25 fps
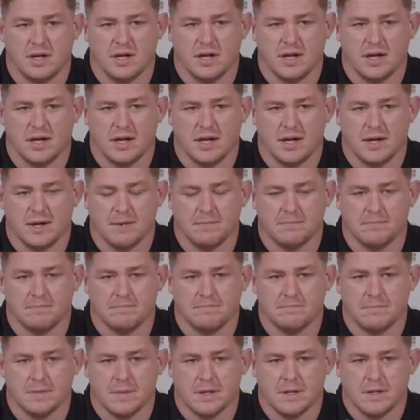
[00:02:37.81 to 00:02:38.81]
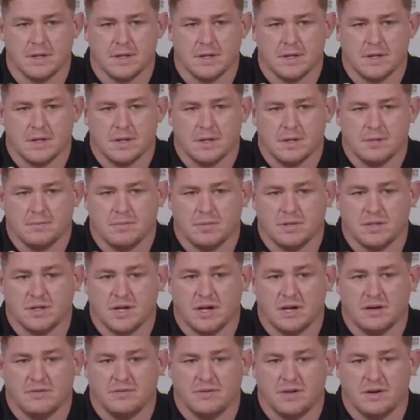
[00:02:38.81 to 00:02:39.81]
Um, but
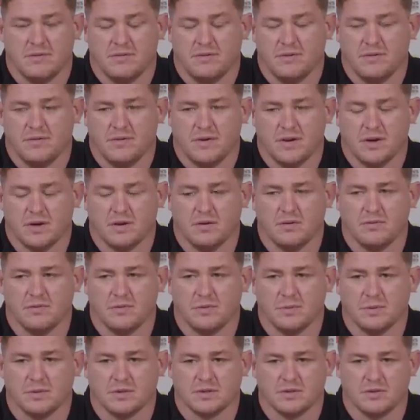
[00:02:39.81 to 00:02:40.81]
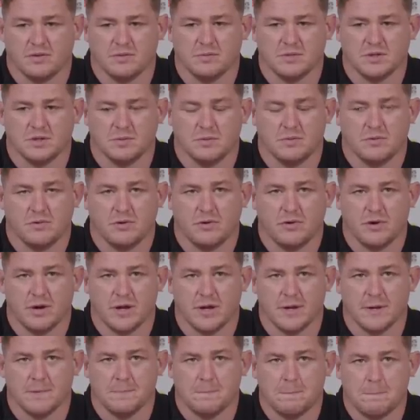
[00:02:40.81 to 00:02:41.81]
yeah, I've definitely feel comfortable scrummaging with
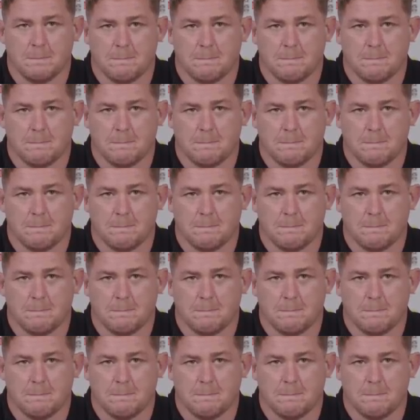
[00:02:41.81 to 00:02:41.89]
Rory. Yeah.